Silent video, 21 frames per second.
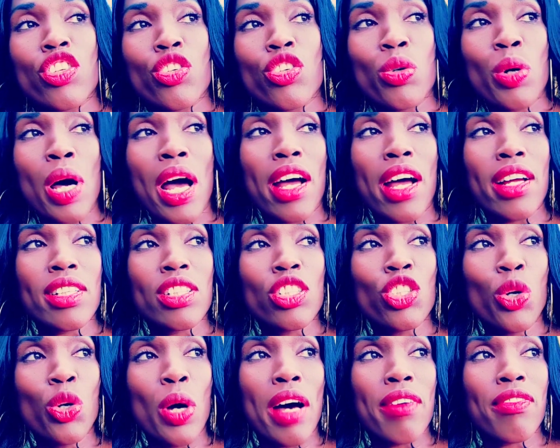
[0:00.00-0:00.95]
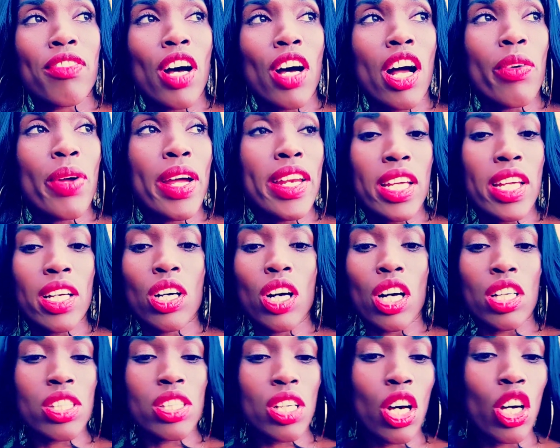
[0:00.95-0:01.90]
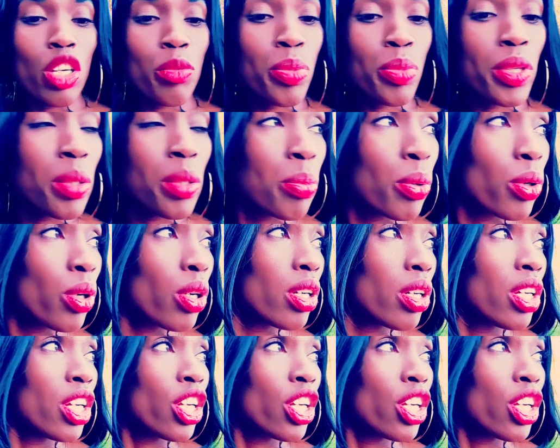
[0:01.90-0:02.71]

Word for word: You are you have already cut out people.